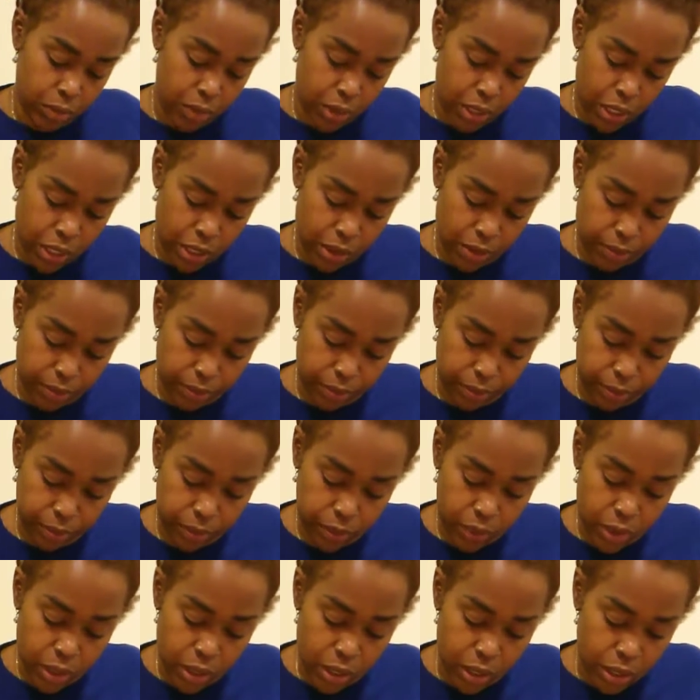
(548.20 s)
Okay.
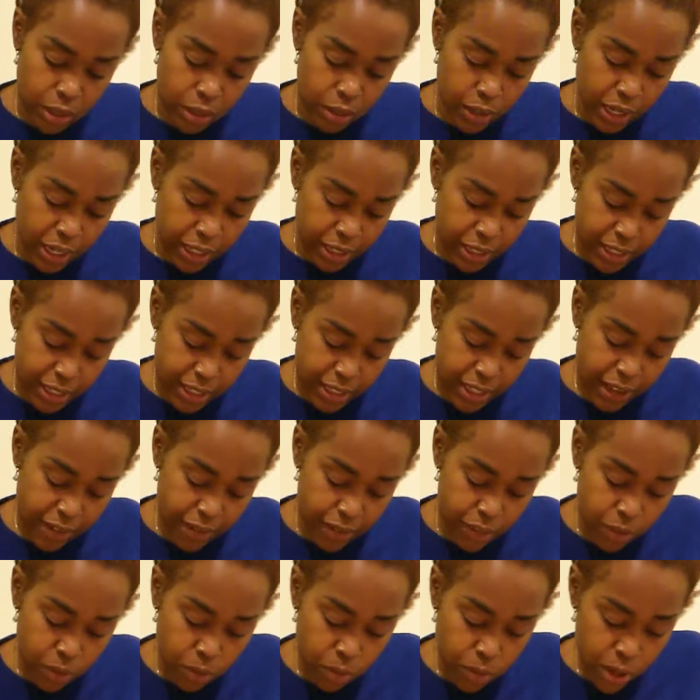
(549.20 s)
Got the
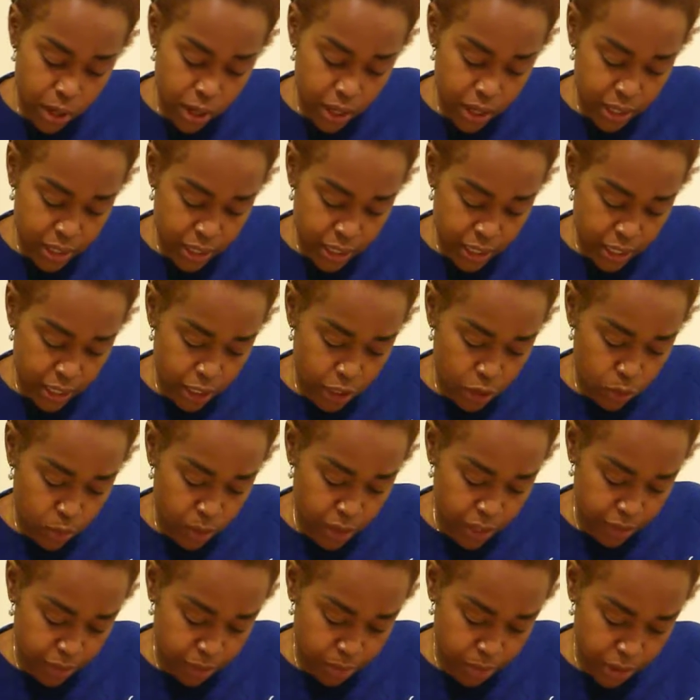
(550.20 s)
Seven of Wands and the
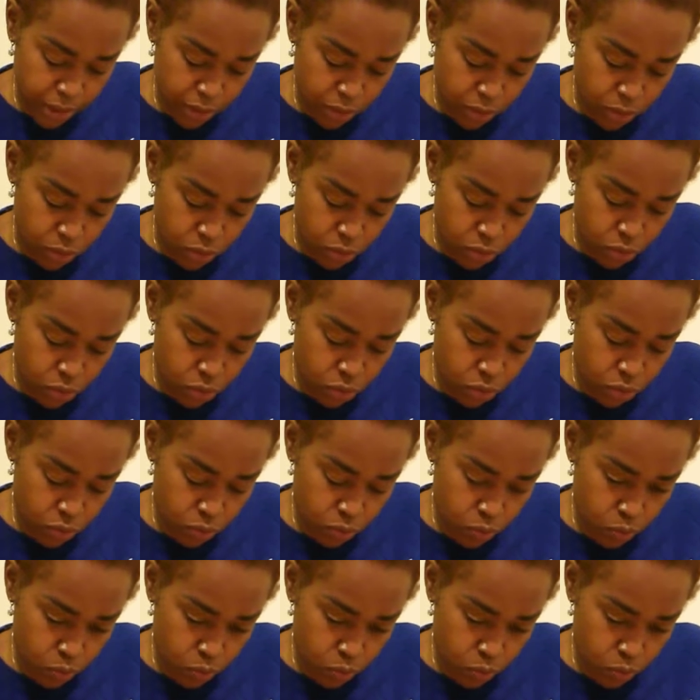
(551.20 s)
Queen of Pentacles.